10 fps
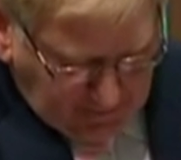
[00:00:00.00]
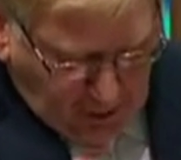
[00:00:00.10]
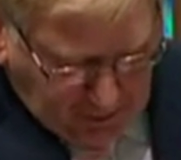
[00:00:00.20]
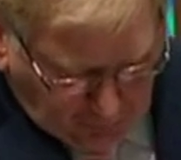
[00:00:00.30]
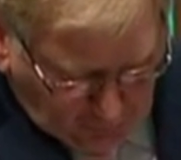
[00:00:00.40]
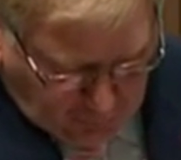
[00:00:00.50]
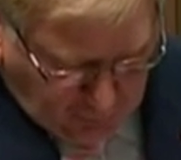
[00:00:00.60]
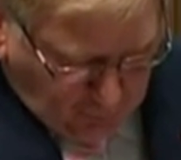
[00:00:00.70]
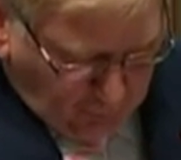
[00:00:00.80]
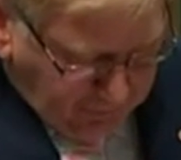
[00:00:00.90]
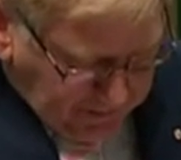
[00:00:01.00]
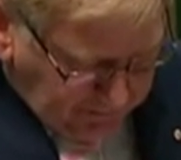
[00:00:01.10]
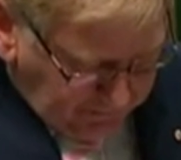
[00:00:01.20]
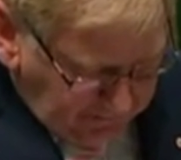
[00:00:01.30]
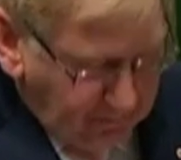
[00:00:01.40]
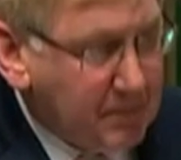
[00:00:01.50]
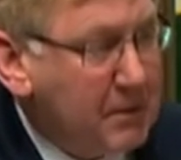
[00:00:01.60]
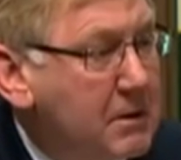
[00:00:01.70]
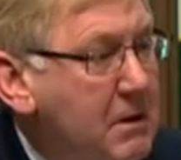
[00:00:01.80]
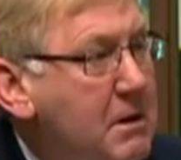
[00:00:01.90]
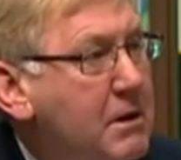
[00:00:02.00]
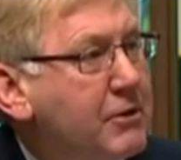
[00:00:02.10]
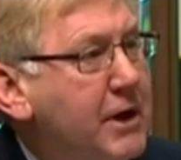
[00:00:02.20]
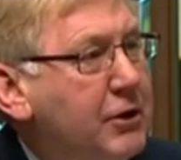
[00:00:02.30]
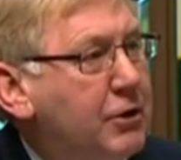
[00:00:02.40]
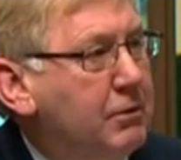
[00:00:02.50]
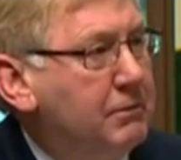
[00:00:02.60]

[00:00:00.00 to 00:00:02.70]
my daughter-in-law, Megan, thank you.